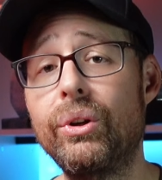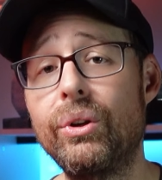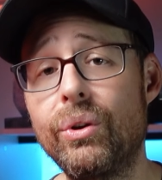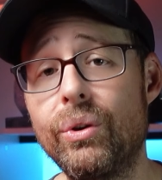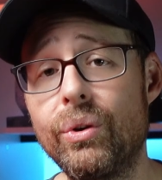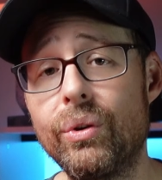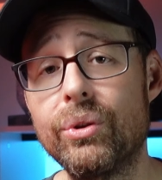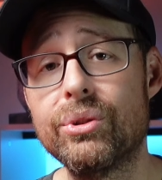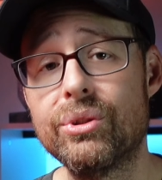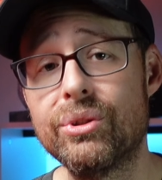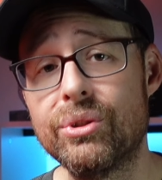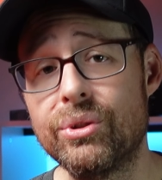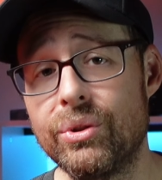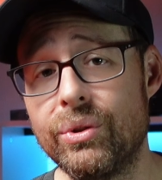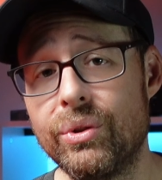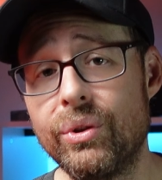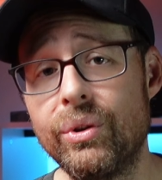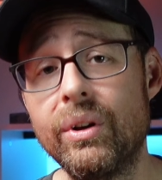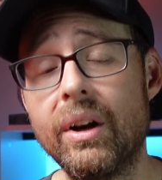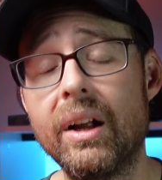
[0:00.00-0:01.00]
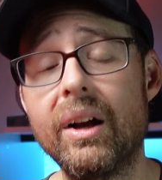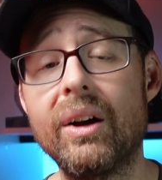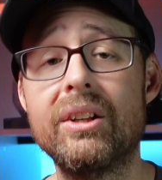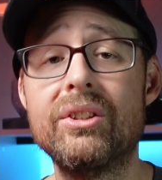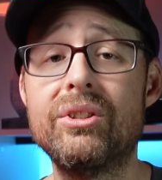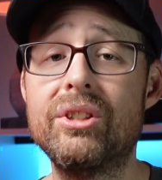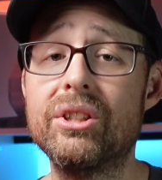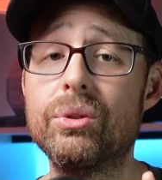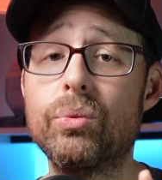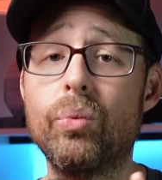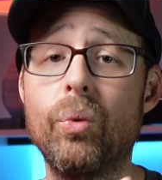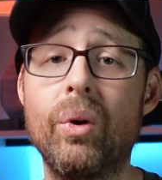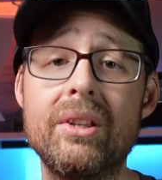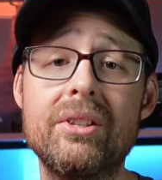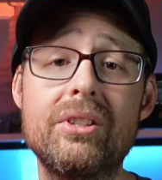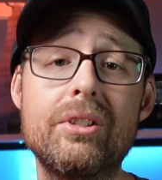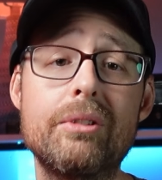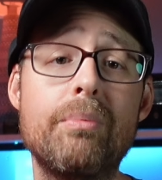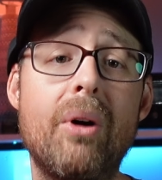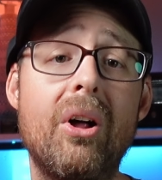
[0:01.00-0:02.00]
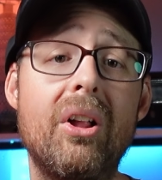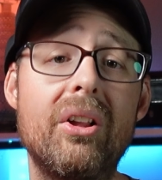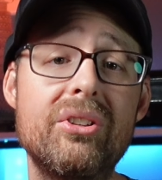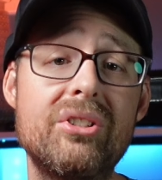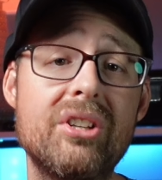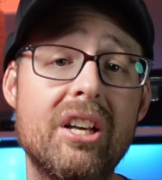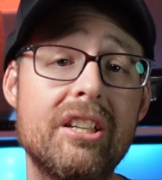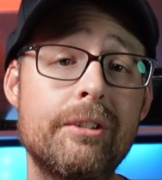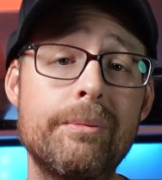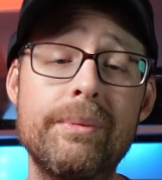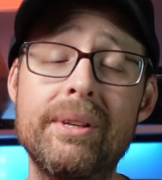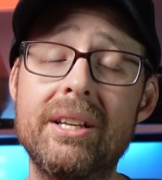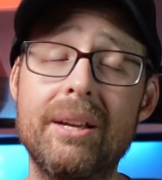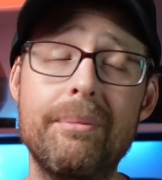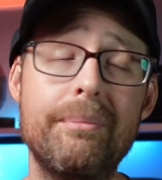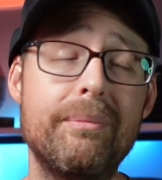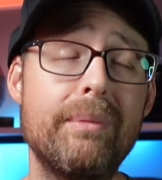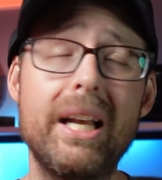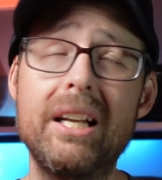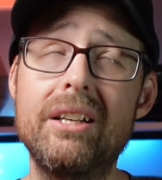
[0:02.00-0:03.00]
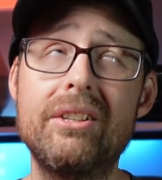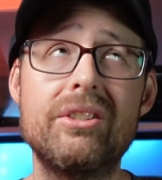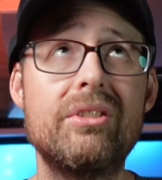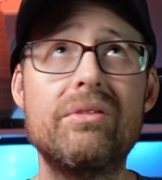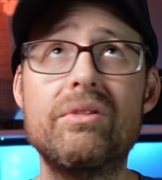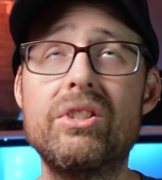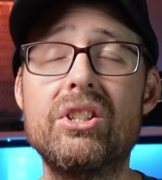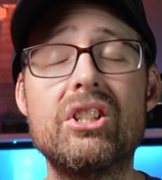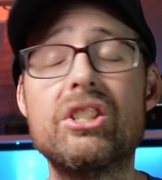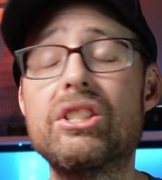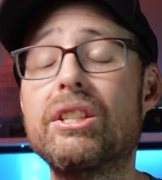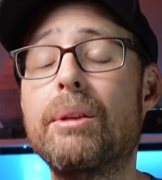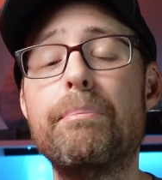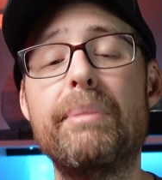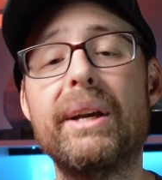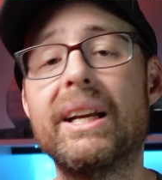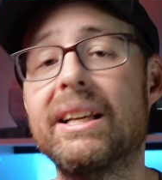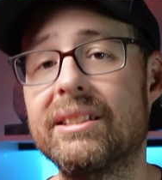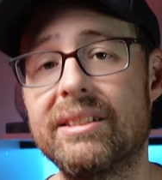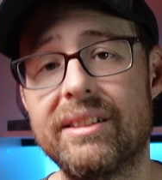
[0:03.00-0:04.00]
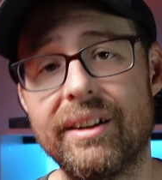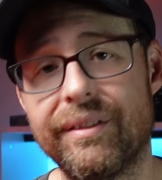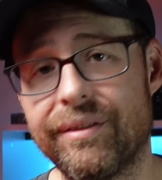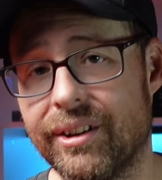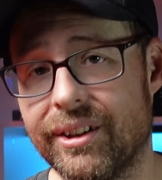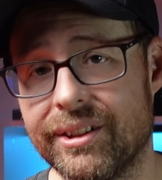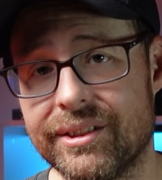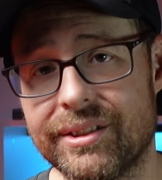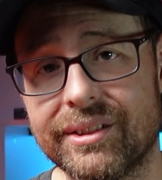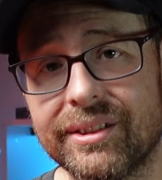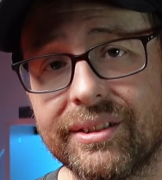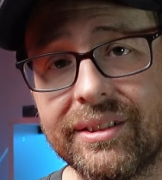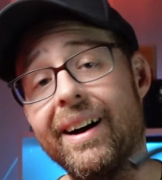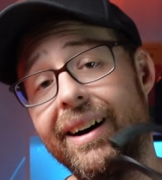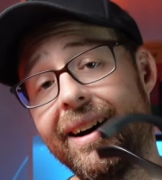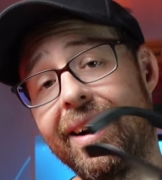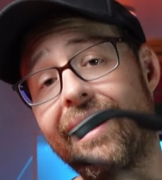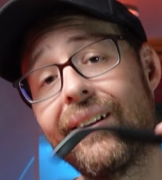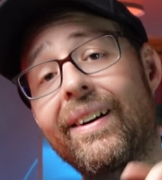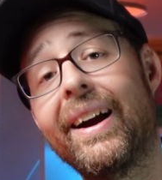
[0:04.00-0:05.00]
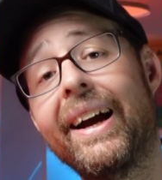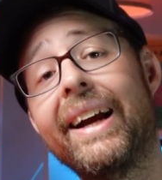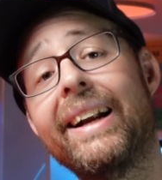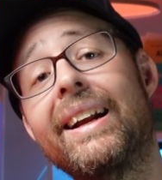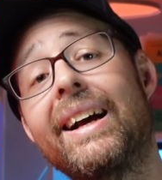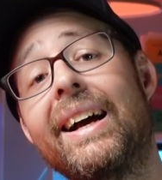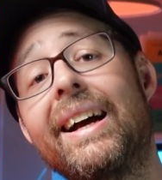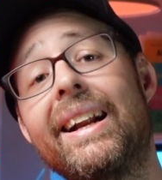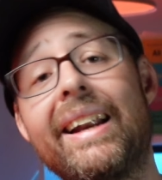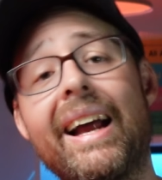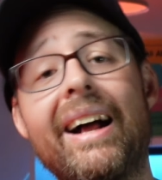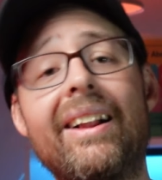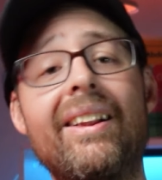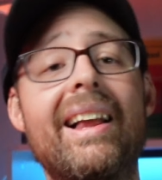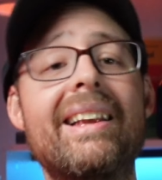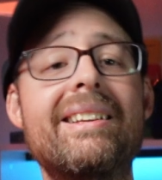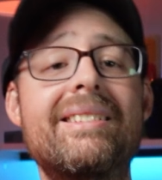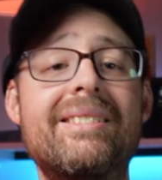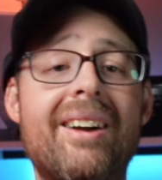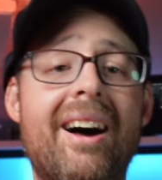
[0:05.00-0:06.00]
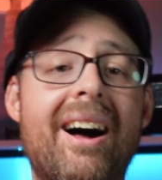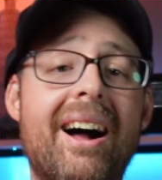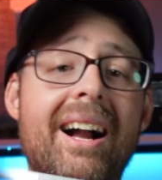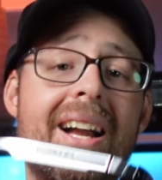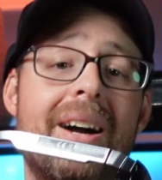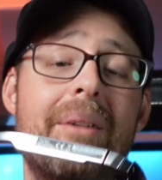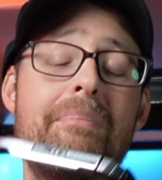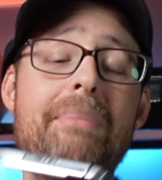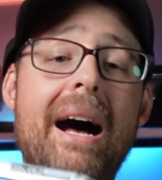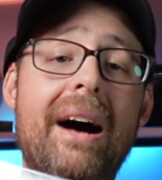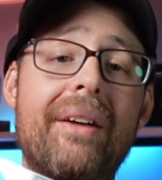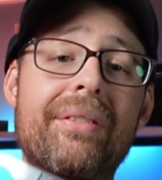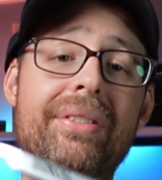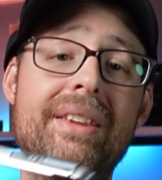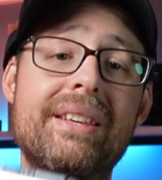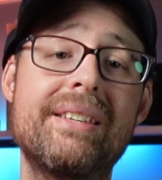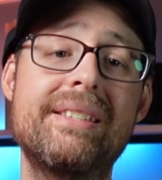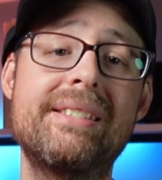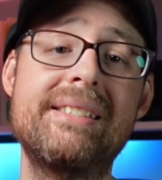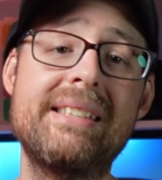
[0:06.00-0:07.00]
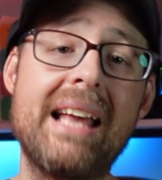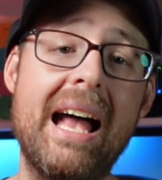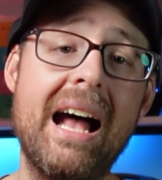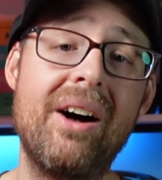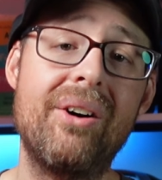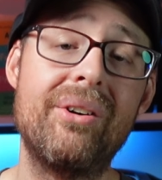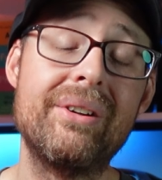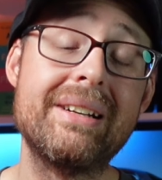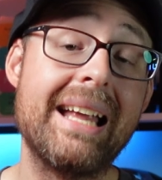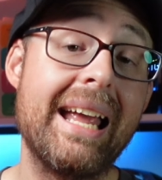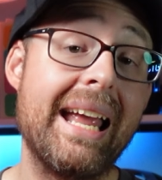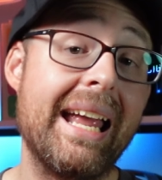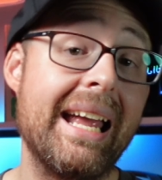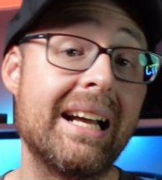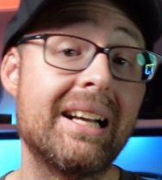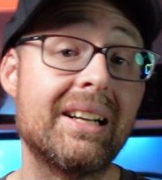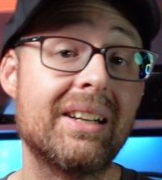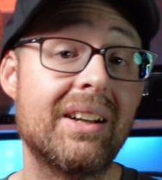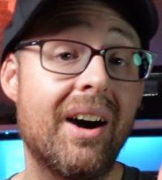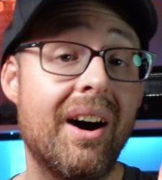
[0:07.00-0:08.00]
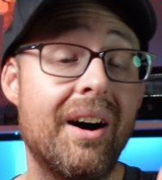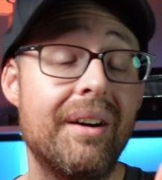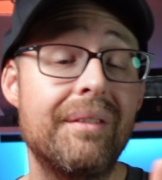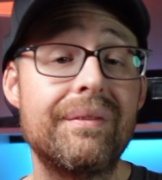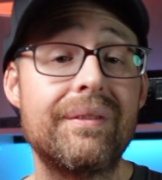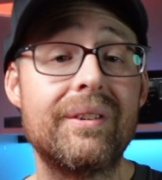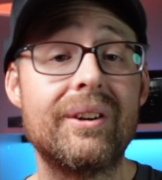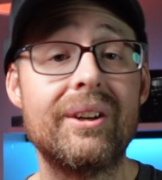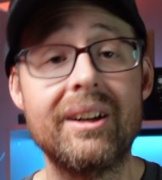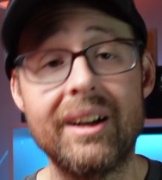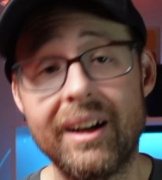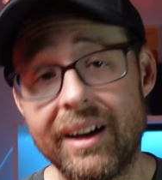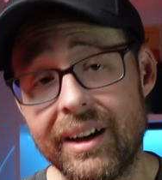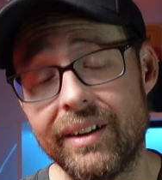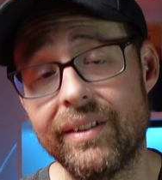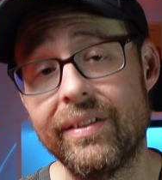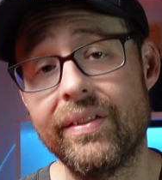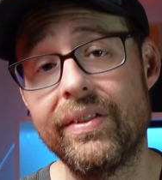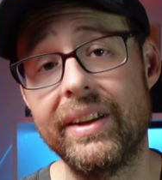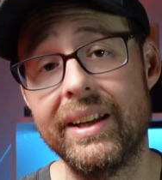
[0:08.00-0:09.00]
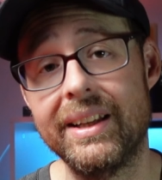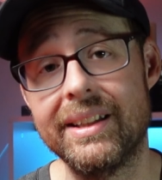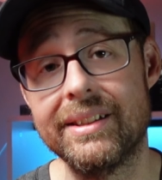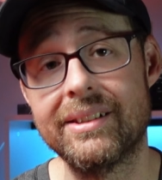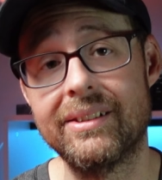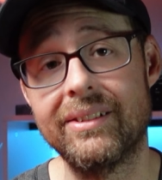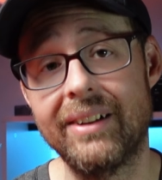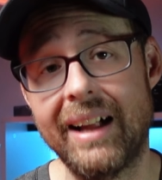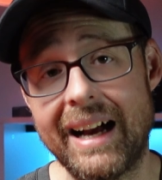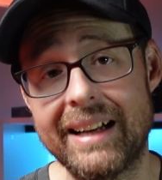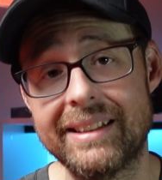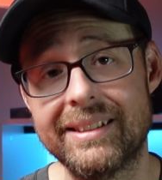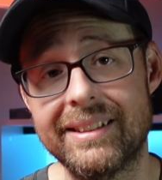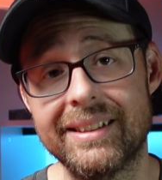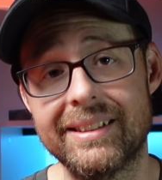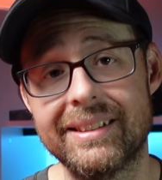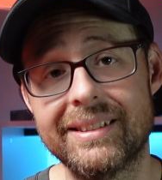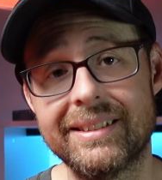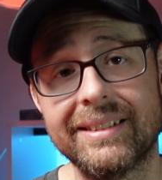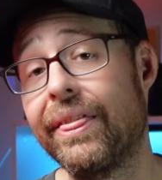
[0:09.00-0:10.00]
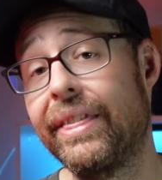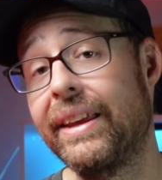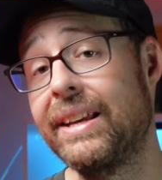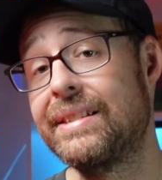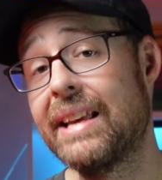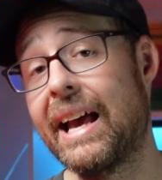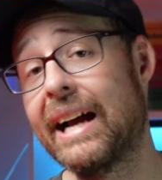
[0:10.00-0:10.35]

you soon. Just one small adjustment can make just the biggest difference. All right, now let's talk about the sound and comfort of these glasses. These